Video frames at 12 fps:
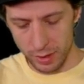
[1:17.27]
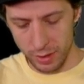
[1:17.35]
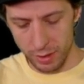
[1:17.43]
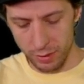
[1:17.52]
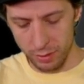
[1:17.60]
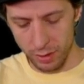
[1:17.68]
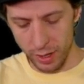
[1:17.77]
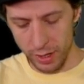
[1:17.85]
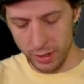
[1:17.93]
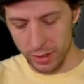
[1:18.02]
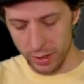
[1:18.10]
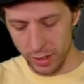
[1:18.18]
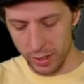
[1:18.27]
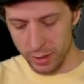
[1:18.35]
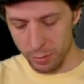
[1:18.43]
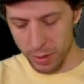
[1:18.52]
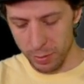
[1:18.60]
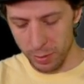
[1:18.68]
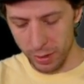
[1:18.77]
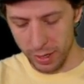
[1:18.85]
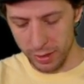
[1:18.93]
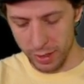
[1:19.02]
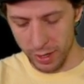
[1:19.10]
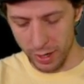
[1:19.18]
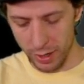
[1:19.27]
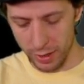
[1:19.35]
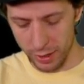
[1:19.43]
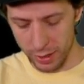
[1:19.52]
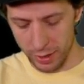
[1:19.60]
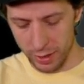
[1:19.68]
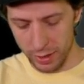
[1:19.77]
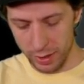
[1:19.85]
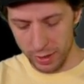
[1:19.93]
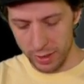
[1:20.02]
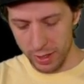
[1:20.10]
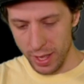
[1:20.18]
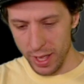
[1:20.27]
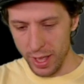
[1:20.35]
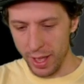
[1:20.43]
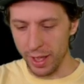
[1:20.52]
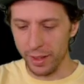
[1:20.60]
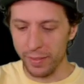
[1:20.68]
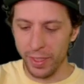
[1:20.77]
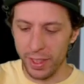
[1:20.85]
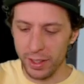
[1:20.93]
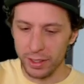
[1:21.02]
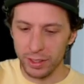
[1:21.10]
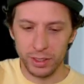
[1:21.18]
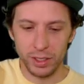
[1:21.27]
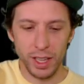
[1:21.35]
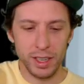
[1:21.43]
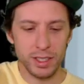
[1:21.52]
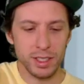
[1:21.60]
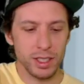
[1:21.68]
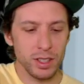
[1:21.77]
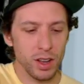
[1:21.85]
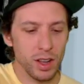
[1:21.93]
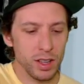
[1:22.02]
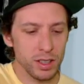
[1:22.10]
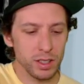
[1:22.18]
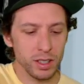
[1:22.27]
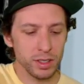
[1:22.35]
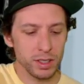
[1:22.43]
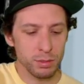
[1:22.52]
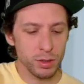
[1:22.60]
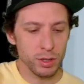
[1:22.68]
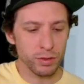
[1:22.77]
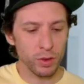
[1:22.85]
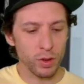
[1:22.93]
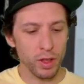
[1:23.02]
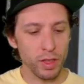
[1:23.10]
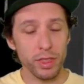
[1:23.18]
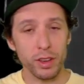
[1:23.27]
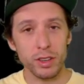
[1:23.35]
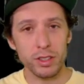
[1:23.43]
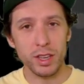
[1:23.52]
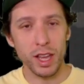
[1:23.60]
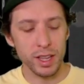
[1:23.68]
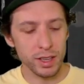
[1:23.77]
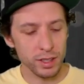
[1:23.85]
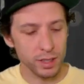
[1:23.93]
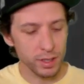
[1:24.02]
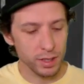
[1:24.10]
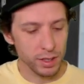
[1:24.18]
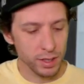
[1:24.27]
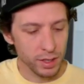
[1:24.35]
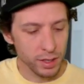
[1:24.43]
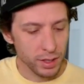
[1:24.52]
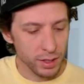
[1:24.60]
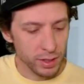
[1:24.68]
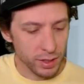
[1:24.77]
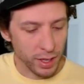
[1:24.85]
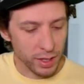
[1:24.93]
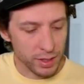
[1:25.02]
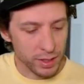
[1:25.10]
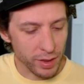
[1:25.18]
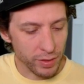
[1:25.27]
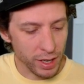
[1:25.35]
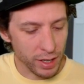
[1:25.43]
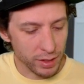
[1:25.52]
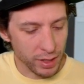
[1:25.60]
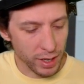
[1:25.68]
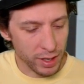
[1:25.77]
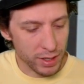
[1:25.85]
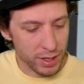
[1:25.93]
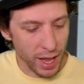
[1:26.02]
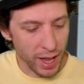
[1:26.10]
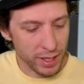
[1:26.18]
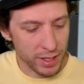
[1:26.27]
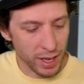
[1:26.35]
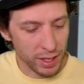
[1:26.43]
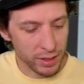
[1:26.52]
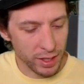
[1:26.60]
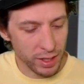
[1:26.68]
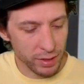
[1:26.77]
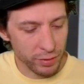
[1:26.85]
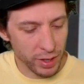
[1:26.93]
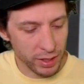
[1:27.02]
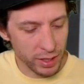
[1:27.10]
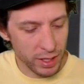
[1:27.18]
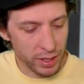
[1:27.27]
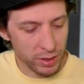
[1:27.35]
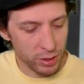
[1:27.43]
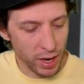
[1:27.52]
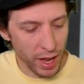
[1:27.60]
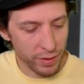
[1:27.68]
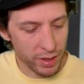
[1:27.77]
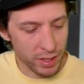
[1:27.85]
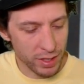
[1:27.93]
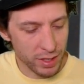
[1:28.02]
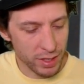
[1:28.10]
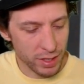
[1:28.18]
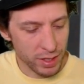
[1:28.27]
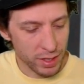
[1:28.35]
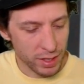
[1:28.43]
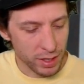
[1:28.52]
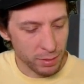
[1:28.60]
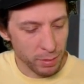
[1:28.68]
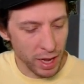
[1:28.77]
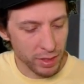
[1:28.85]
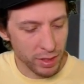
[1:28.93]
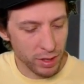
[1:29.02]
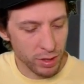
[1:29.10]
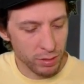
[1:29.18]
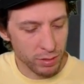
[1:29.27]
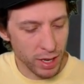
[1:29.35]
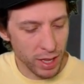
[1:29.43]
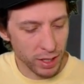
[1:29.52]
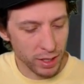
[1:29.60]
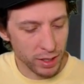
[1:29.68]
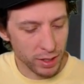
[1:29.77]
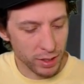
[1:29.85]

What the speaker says: All right, lots of people out there. Yeah, glad to see you all on this beautiful Thursday. Got Devin out there, Zach's out there, Vicky, Travis, Matthew, Nick,